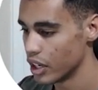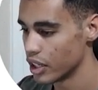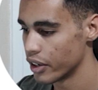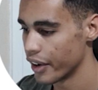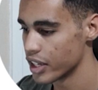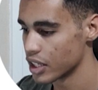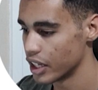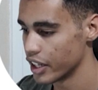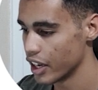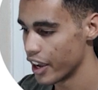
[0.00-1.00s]

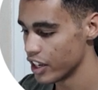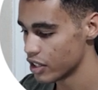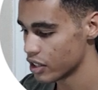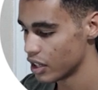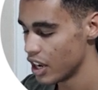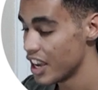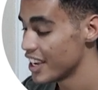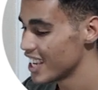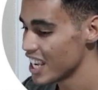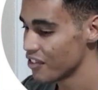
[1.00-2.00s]
RSIH.
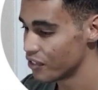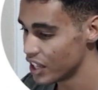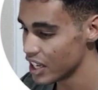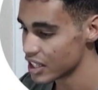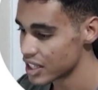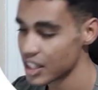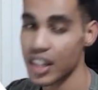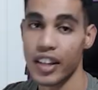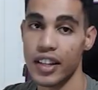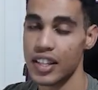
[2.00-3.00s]
If this
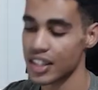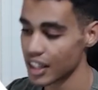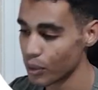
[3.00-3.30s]
is